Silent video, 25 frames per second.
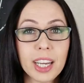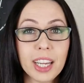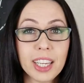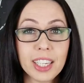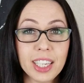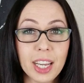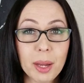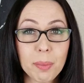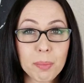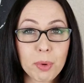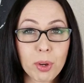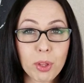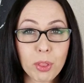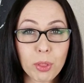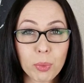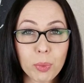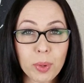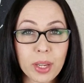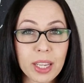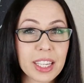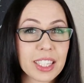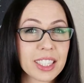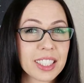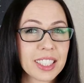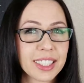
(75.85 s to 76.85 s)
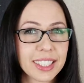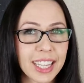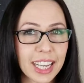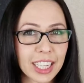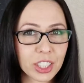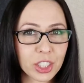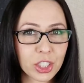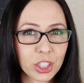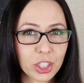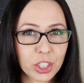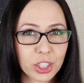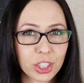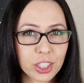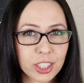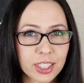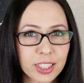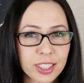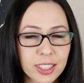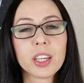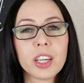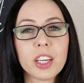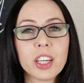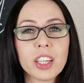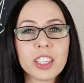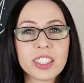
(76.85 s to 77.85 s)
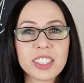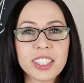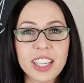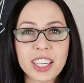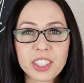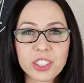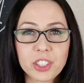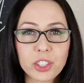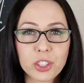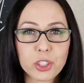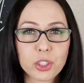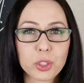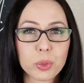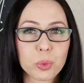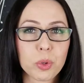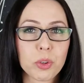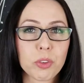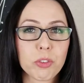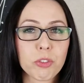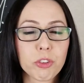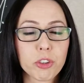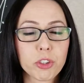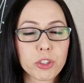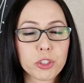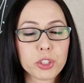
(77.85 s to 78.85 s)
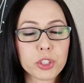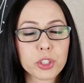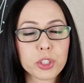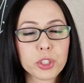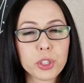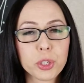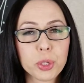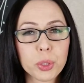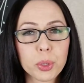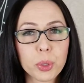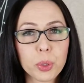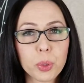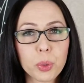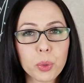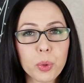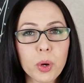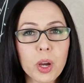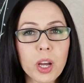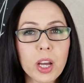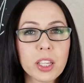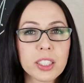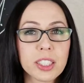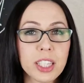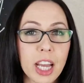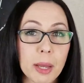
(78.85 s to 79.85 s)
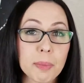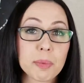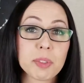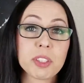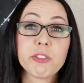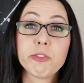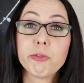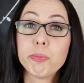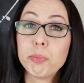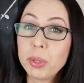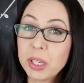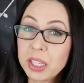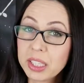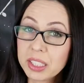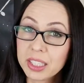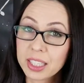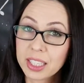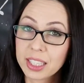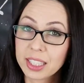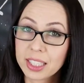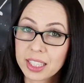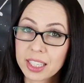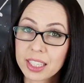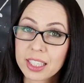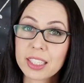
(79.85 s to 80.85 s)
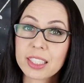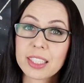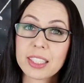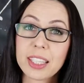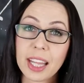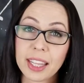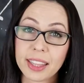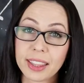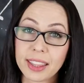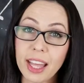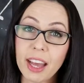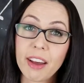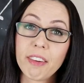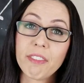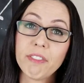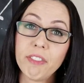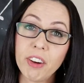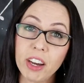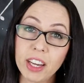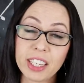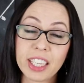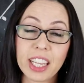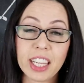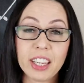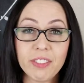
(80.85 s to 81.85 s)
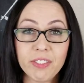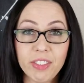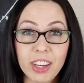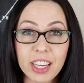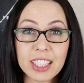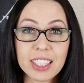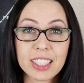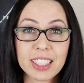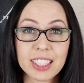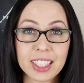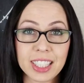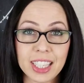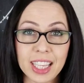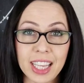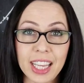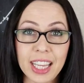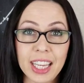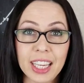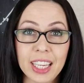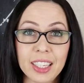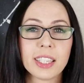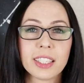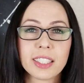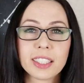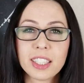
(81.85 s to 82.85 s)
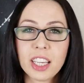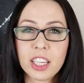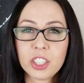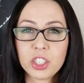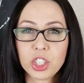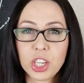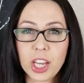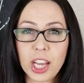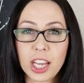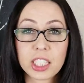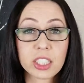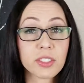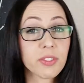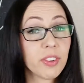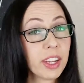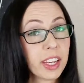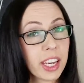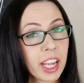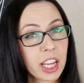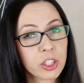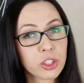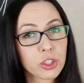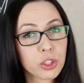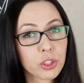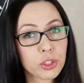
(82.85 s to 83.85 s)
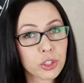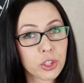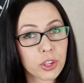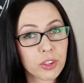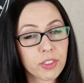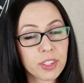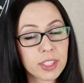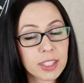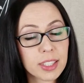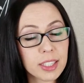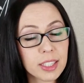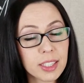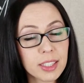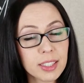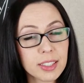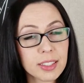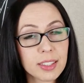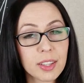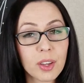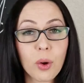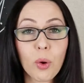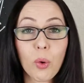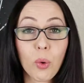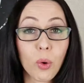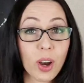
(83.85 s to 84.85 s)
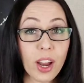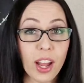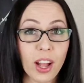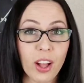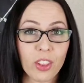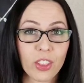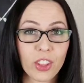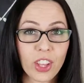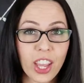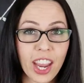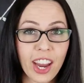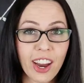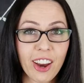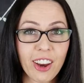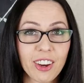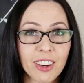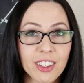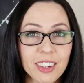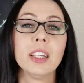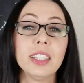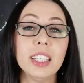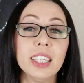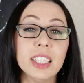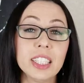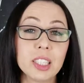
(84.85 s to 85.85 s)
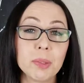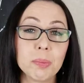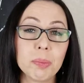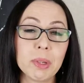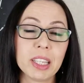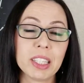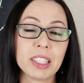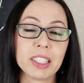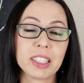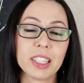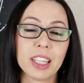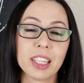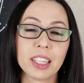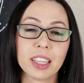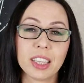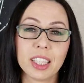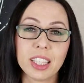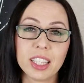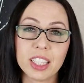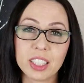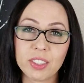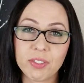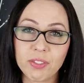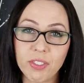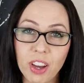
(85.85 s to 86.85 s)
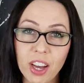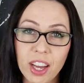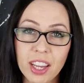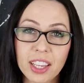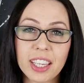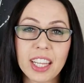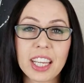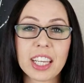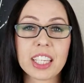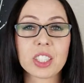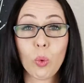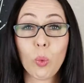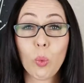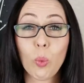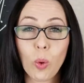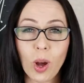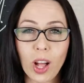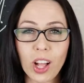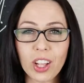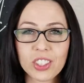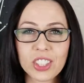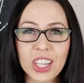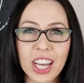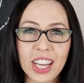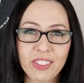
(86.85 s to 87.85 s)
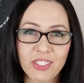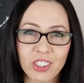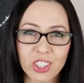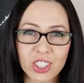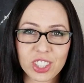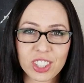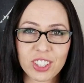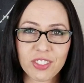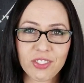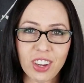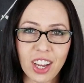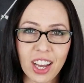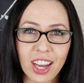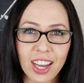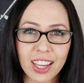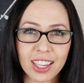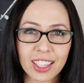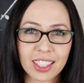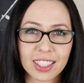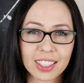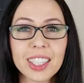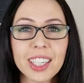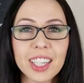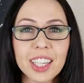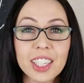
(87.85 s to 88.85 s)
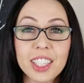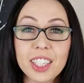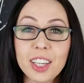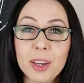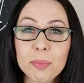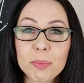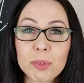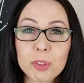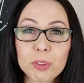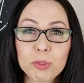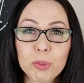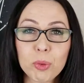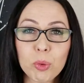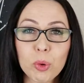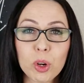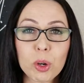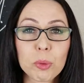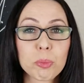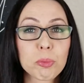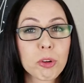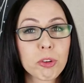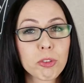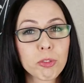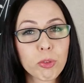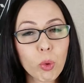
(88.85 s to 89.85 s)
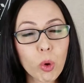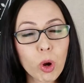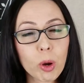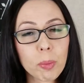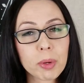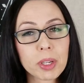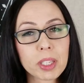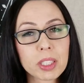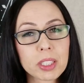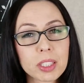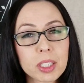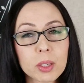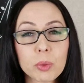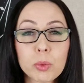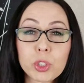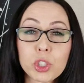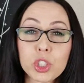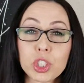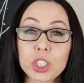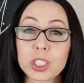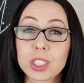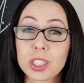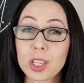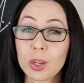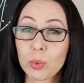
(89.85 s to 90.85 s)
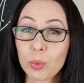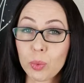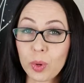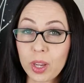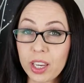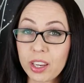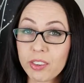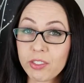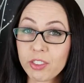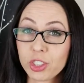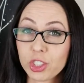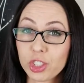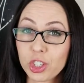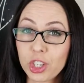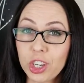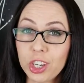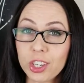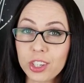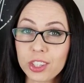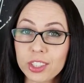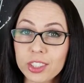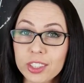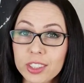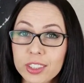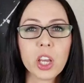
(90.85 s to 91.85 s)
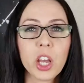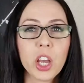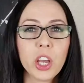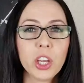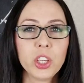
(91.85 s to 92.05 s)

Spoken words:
Number 3, sectors. Sectors refers to types of businesses that fund invests in, such as financial services or healthcare. This means that this fund is well diversified. Number 4, performance, which is rate of return.